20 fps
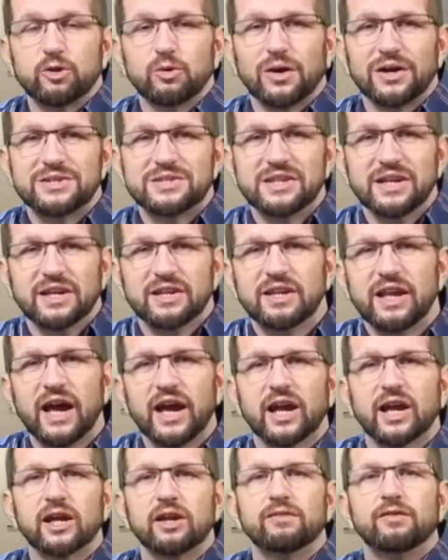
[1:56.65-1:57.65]
Do I see a
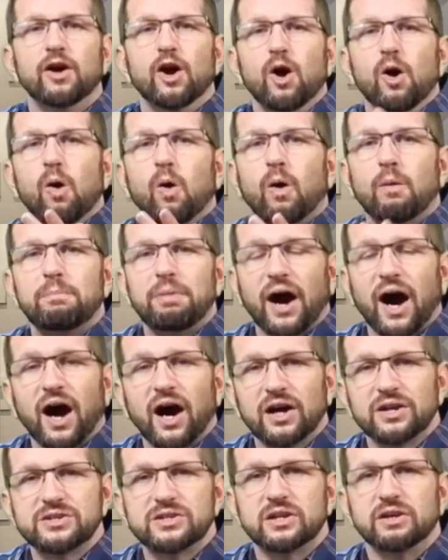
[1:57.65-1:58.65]
negative or
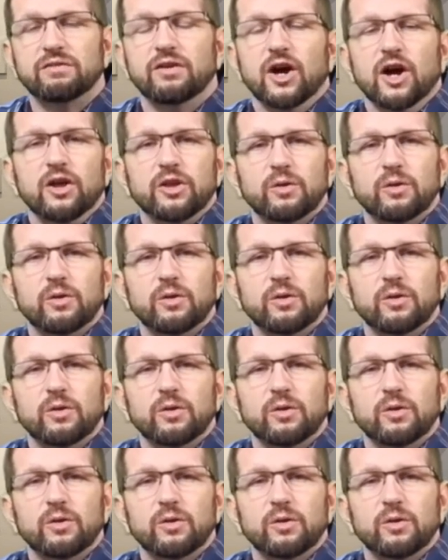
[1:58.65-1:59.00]
positive?